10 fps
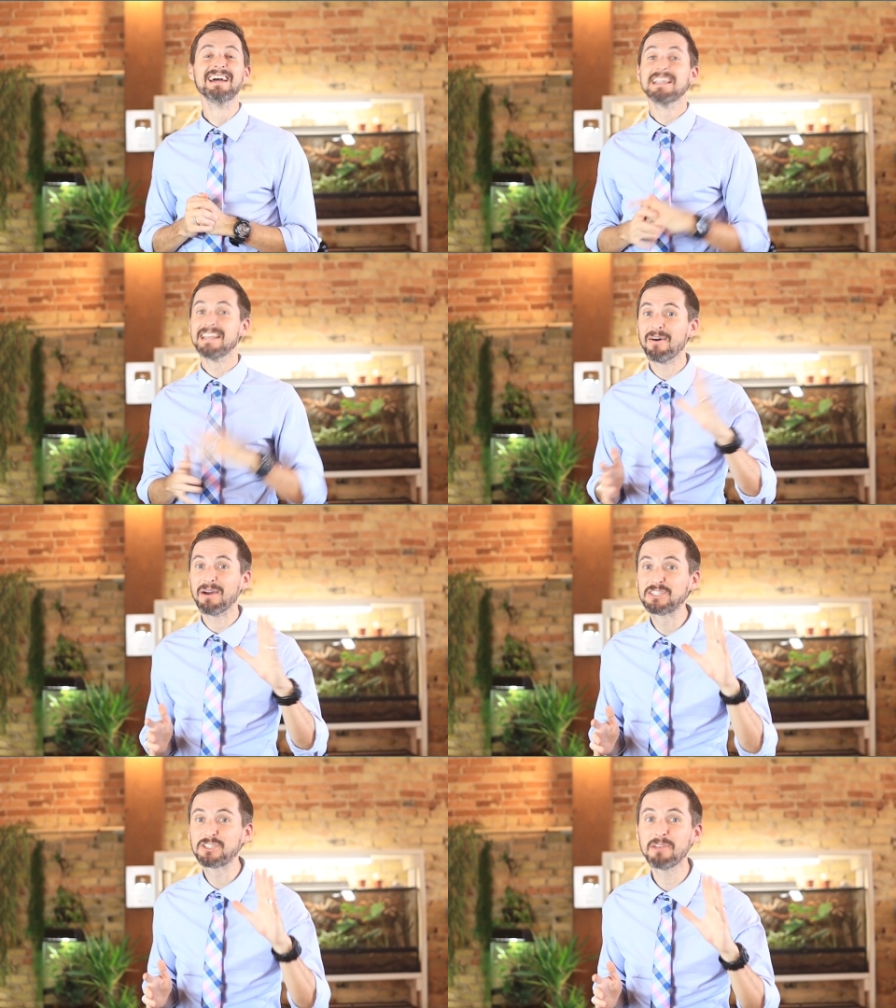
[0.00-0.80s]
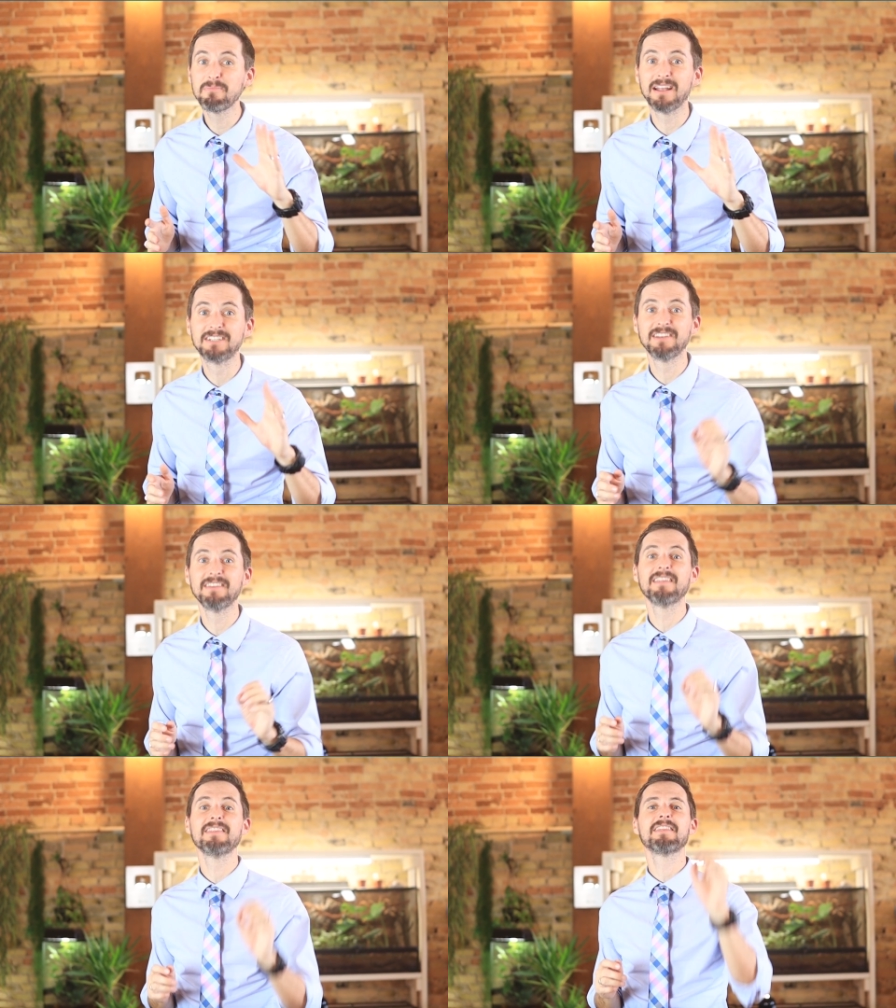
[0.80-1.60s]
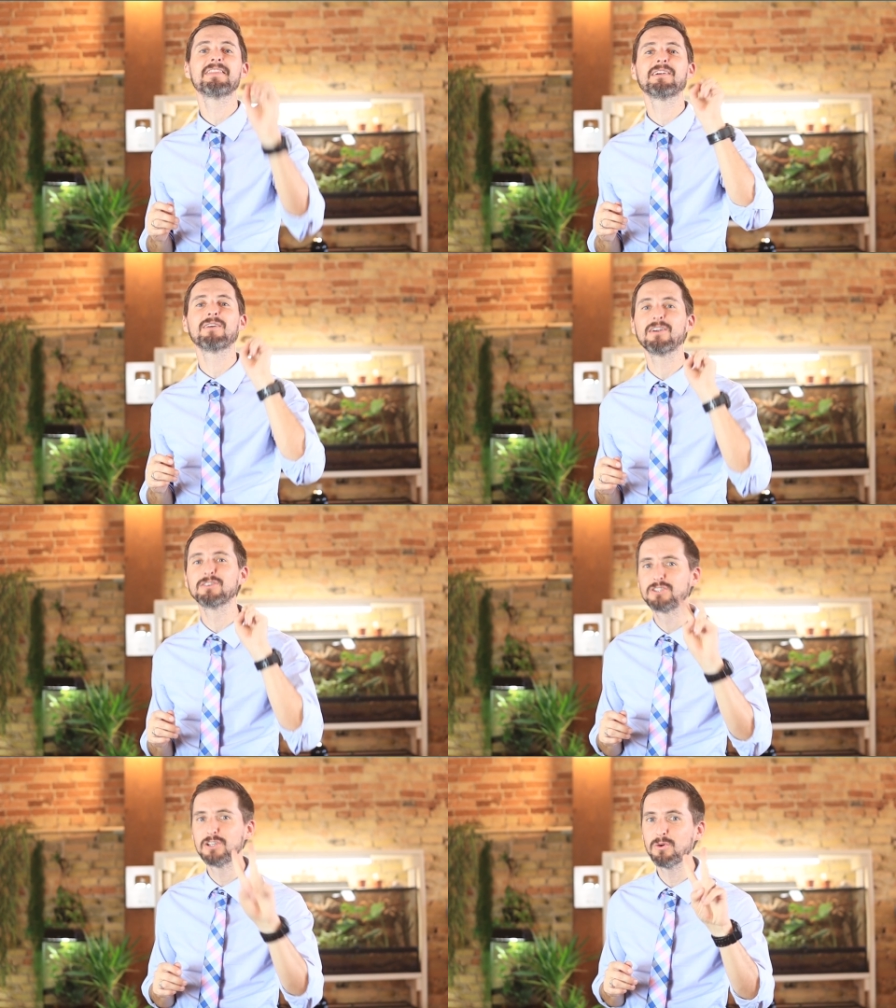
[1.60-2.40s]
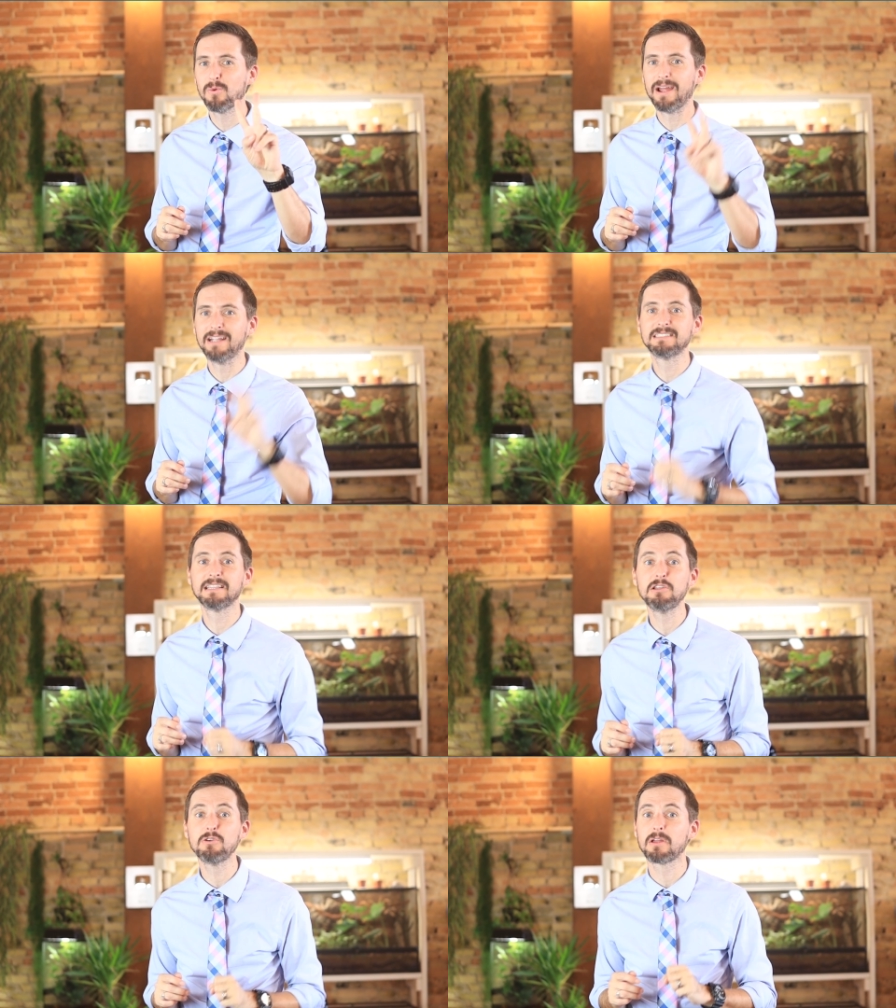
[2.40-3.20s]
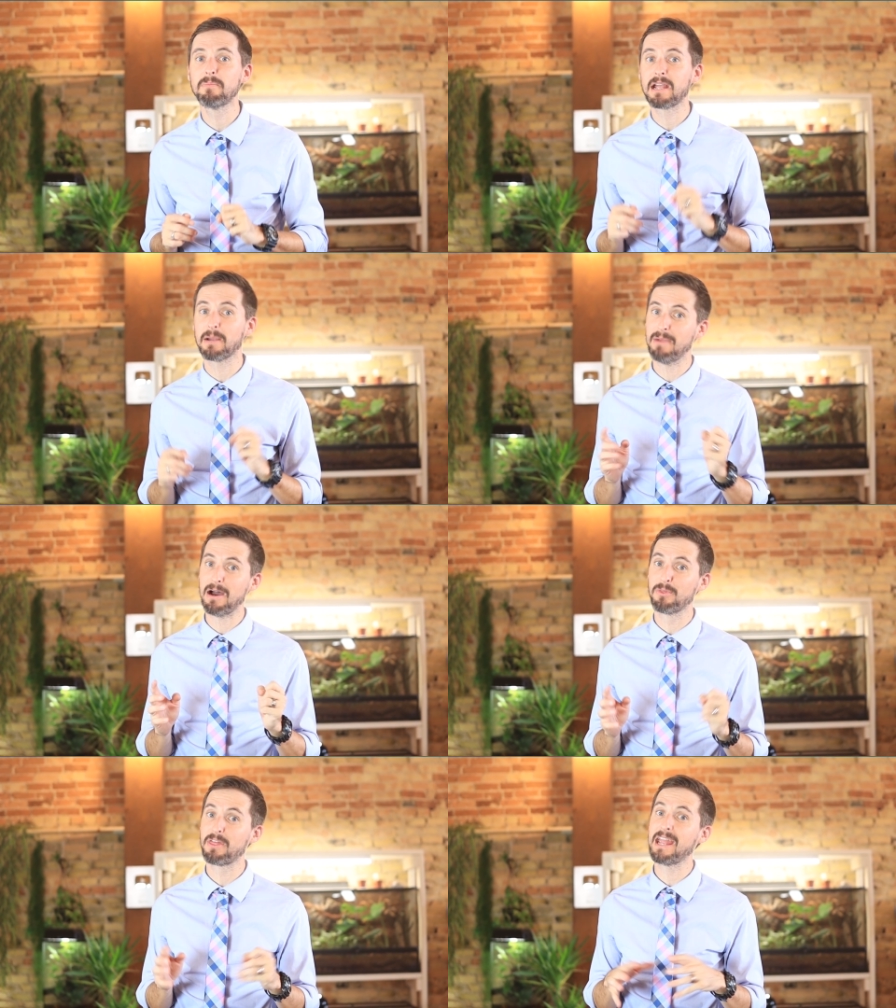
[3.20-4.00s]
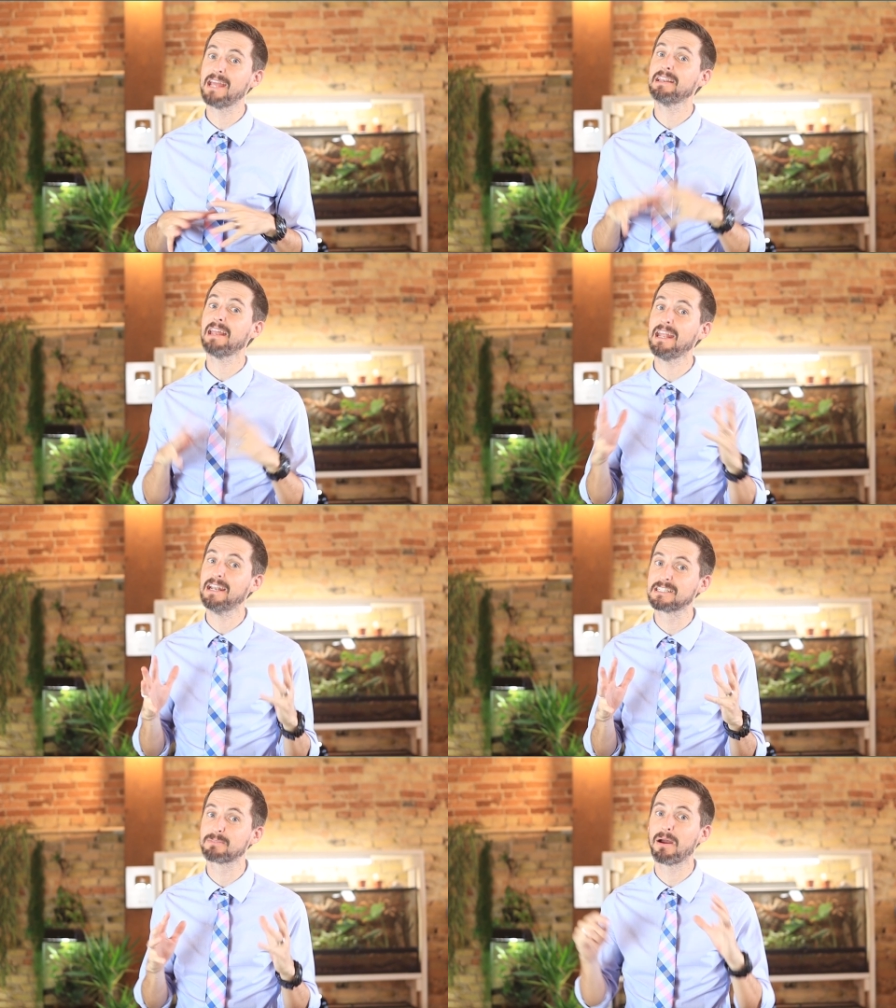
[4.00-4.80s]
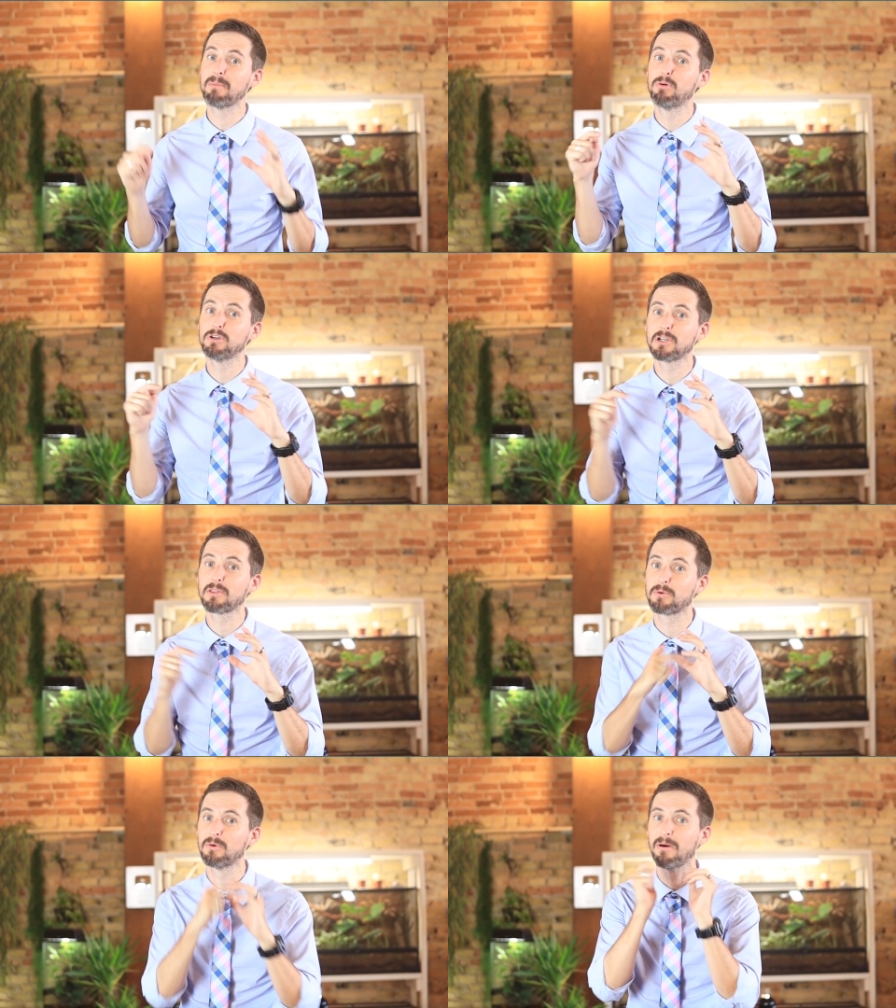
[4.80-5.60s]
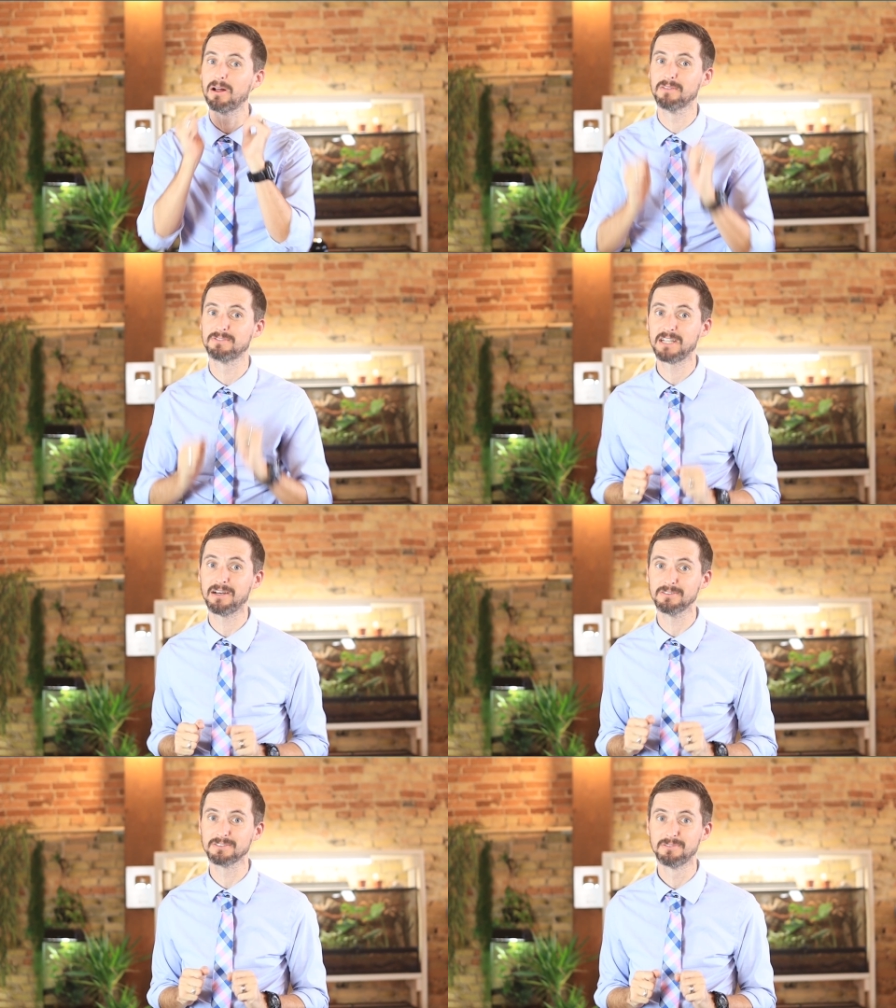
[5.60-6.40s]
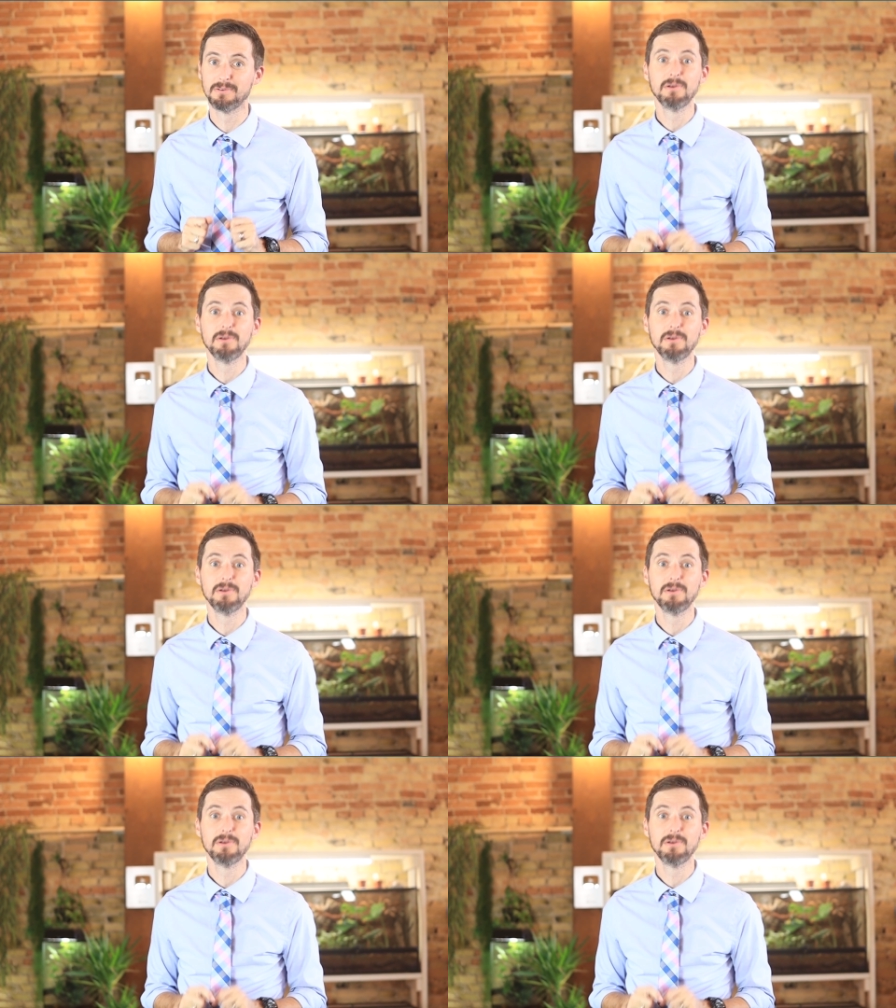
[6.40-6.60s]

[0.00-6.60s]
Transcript: Now I should mention that there are two ways that you can make a mouth and an anus by pushing through a ball of cells.